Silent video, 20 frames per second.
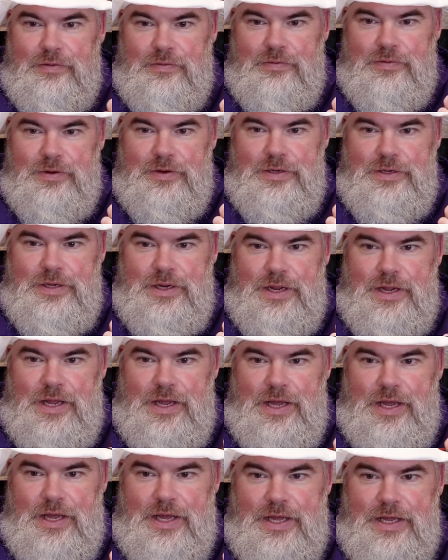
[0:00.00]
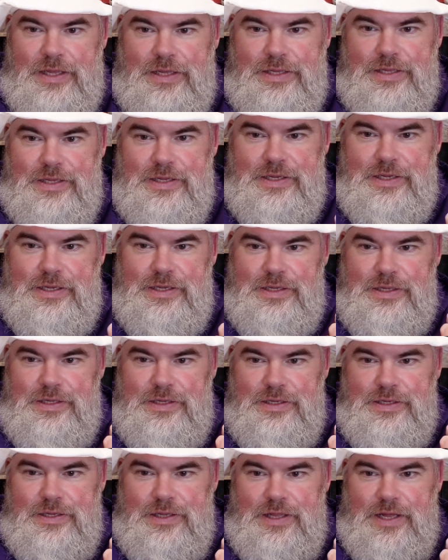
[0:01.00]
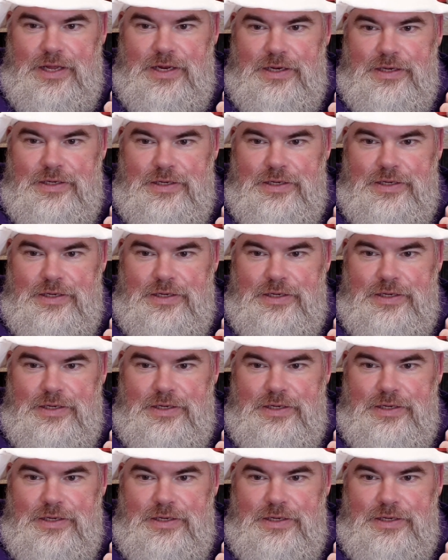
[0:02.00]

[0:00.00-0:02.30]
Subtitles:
We're Tazzy. Do you see that?